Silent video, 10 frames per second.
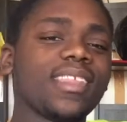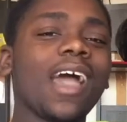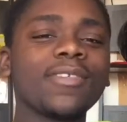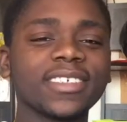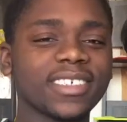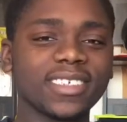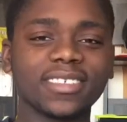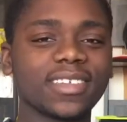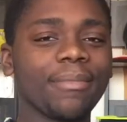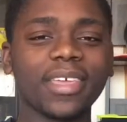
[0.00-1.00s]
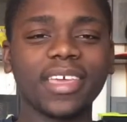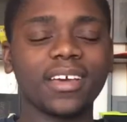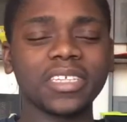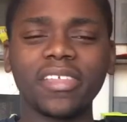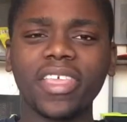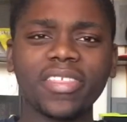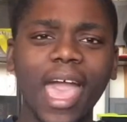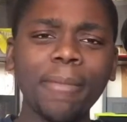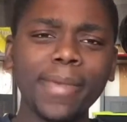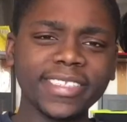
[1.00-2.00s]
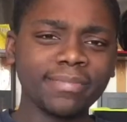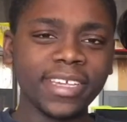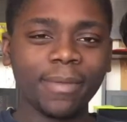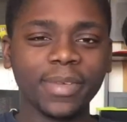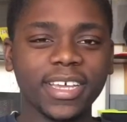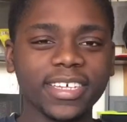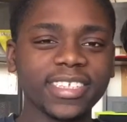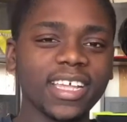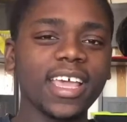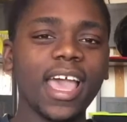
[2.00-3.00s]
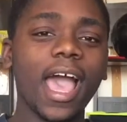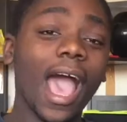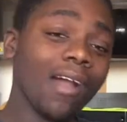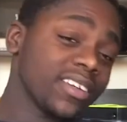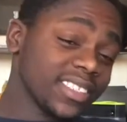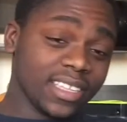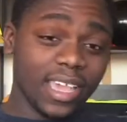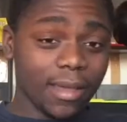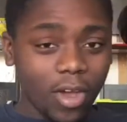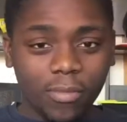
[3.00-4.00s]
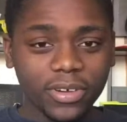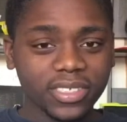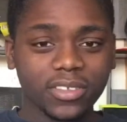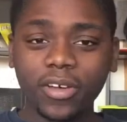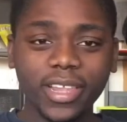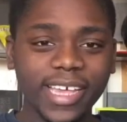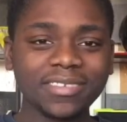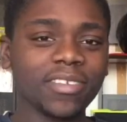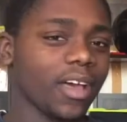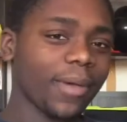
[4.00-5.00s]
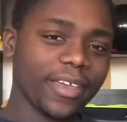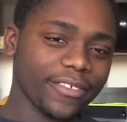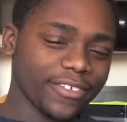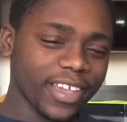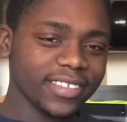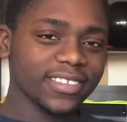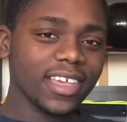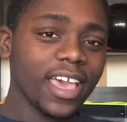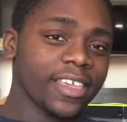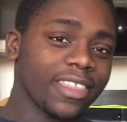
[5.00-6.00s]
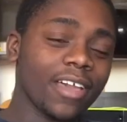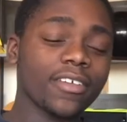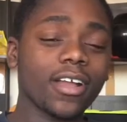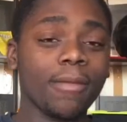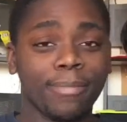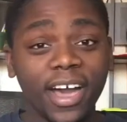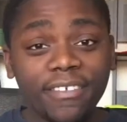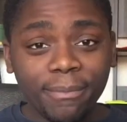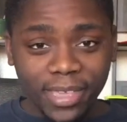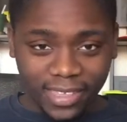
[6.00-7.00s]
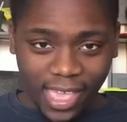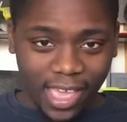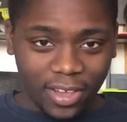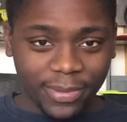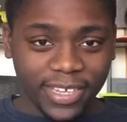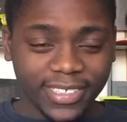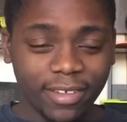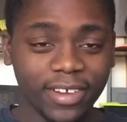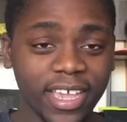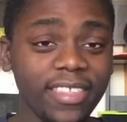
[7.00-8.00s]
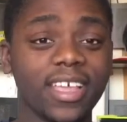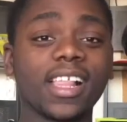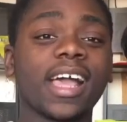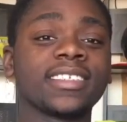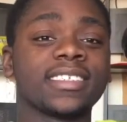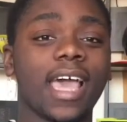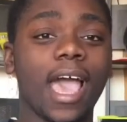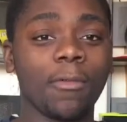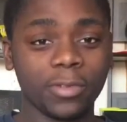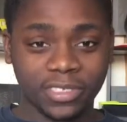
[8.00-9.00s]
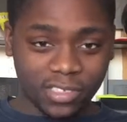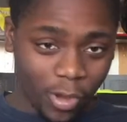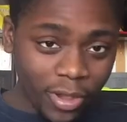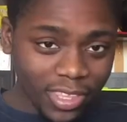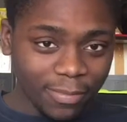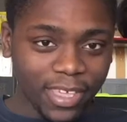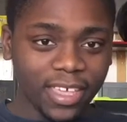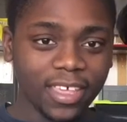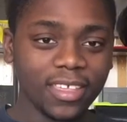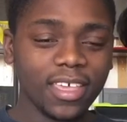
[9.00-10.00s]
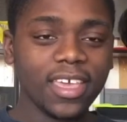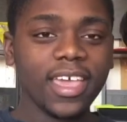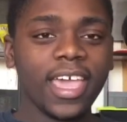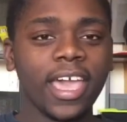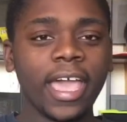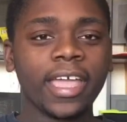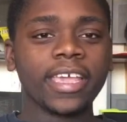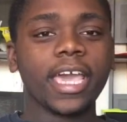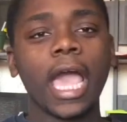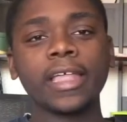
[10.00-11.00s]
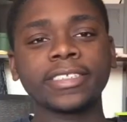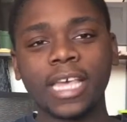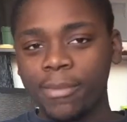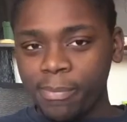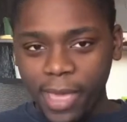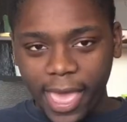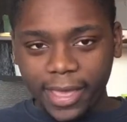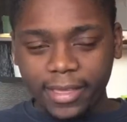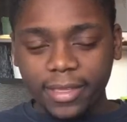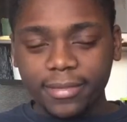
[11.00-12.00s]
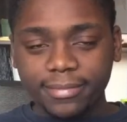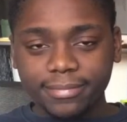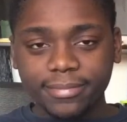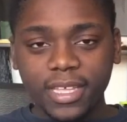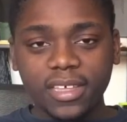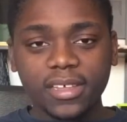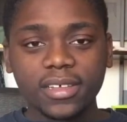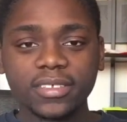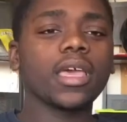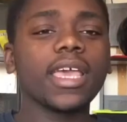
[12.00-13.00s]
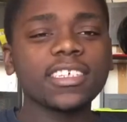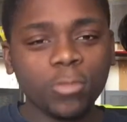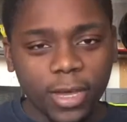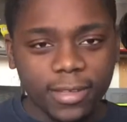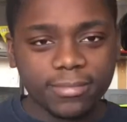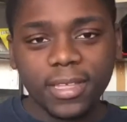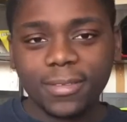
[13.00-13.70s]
that was just something else. And then that messed me up because then I wasn't in almost no classes with all my other friends. They were above me now because they were in the classes that I was going to be in, and it kind of set me back. And guess what?